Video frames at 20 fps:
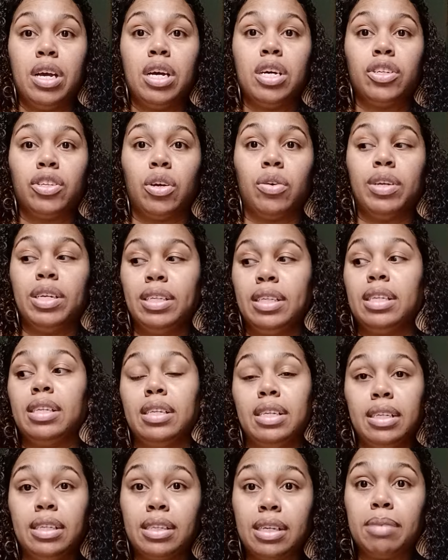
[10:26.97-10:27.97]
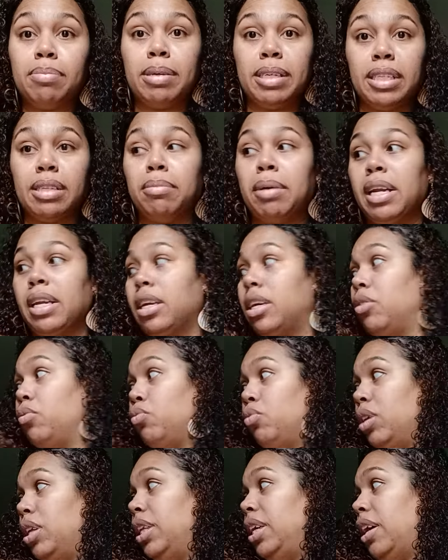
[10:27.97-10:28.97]
So this this could be somebody that could
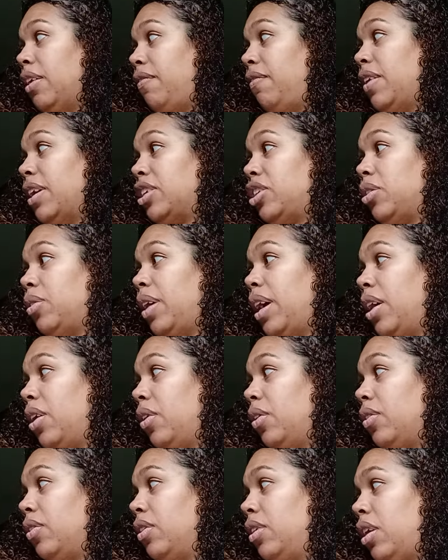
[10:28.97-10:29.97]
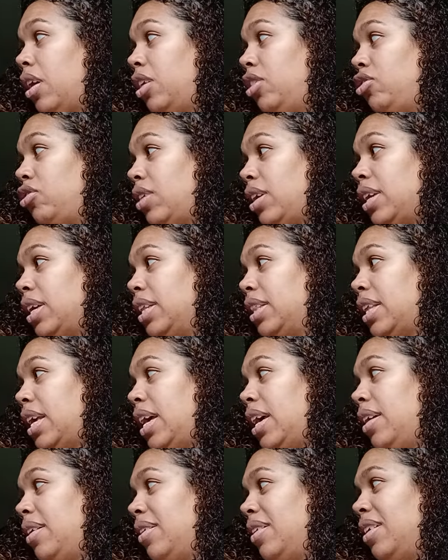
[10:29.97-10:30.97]
really affect your health. Are you trying to get
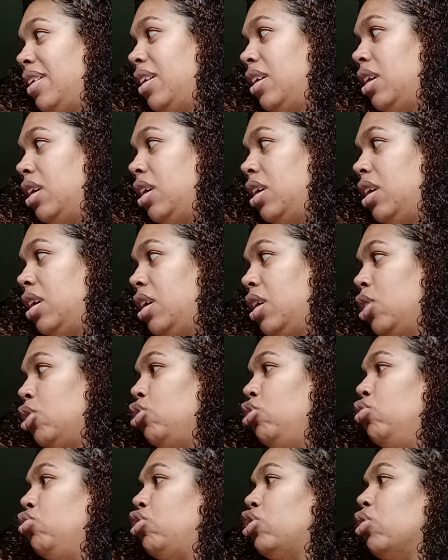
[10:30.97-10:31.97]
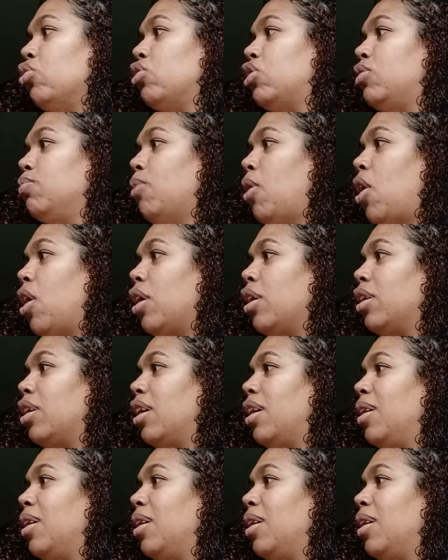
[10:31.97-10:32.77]
that? You so smart.